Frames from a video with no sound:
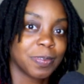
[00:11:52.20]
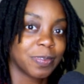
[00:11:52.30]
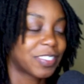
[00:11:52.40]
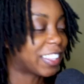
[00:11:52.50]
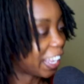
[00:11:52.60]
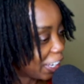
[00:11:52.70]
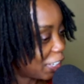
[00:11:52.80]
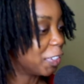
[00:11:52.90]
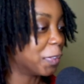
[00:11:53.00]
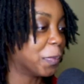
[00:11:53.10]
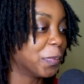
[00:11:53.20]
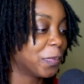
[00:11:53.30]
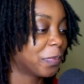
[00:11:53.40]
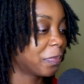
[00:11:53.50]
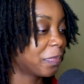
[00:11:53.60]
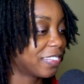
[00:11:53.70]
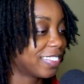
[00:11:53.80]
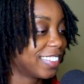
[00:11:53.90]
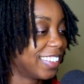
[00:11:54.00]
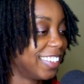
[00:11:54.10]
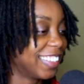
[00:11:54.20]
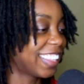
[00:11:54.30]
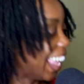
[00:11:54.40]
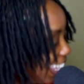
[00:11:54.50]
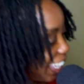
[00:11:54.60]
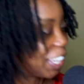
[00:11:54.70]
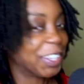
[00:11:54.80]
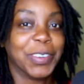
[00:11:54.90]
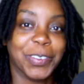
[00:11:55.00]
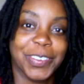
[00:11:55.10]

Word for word: Thank you. Thank you.